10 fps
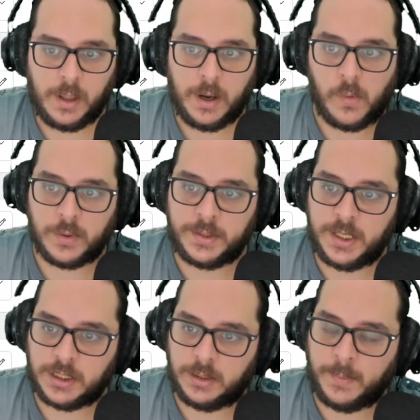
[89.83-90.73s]
was
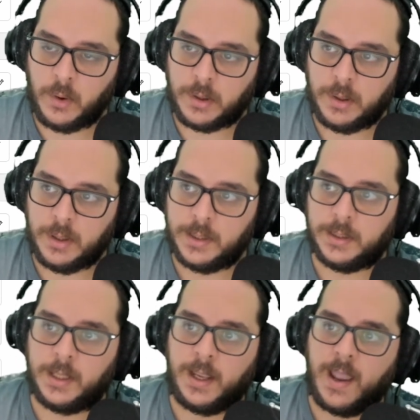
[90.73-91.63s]
this, the book,
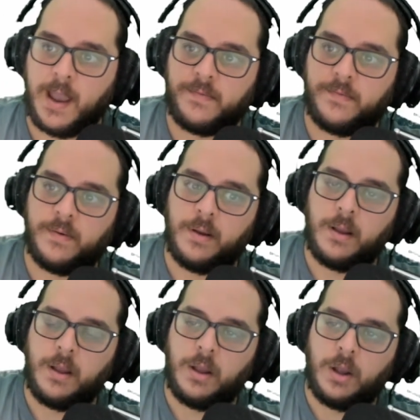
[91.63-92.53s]
that I have
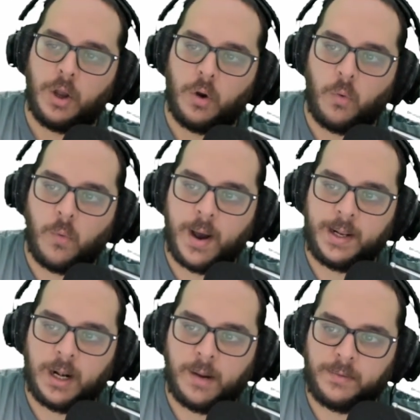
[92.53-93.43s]
one
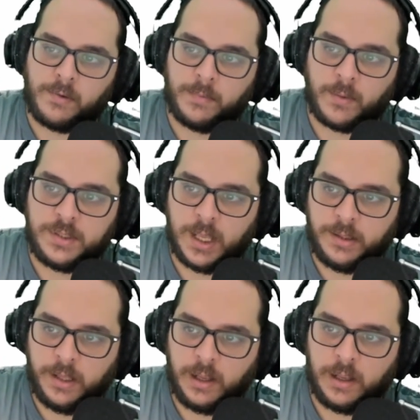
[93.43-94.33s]
element from the
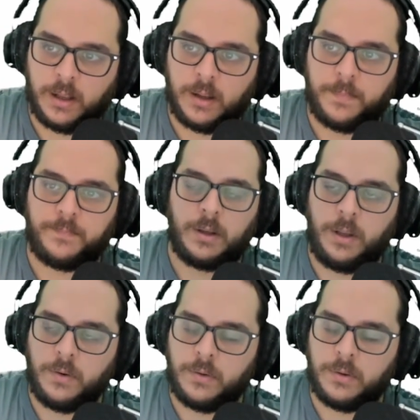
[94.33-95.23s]
outstanding
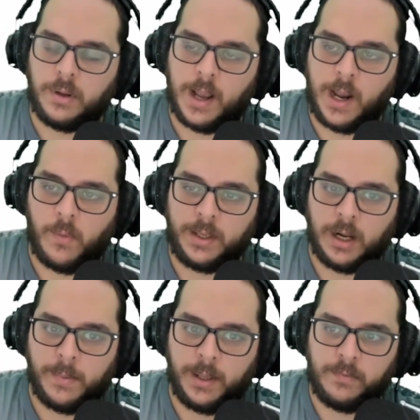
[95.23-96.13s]
queue and one
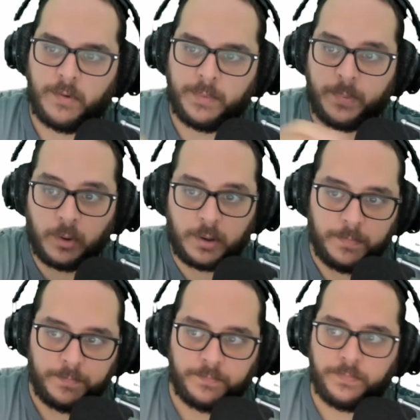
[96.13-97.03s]
element from the book.
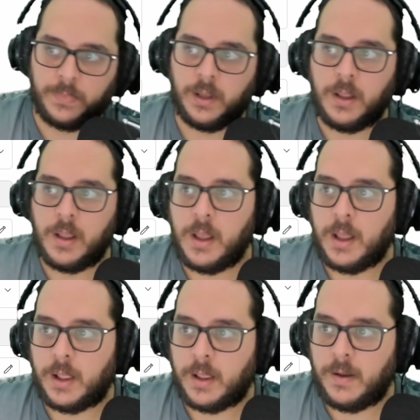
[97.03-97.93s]

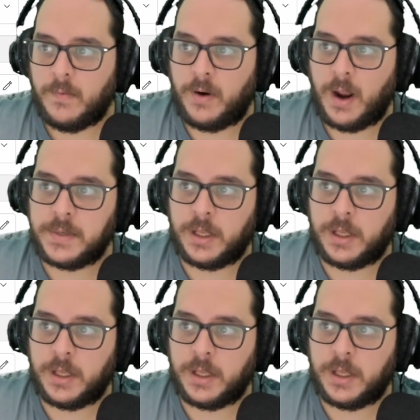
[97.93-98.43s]
Perhaps I